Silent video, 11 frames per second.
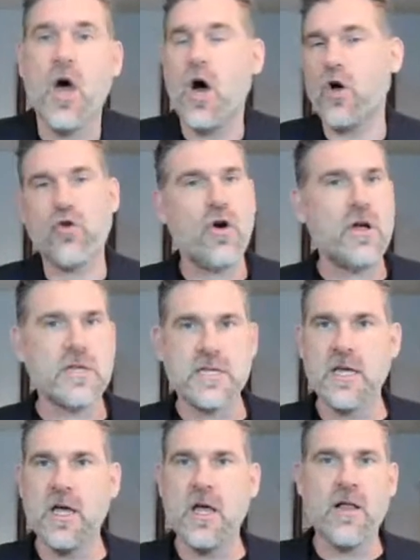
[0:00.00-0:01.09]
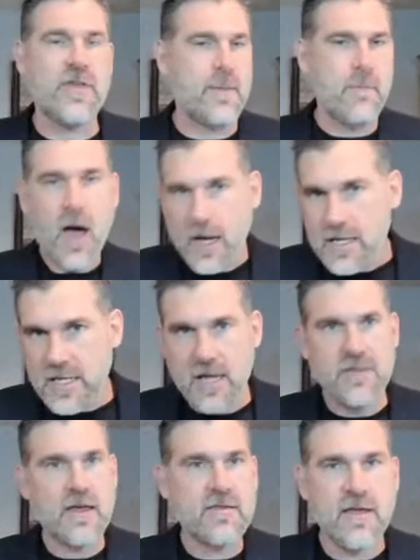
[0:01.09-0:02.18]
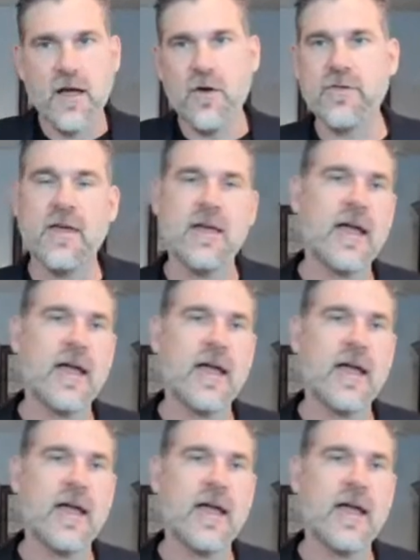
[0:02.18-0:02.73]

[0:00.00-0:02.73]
across their marketing, their sales,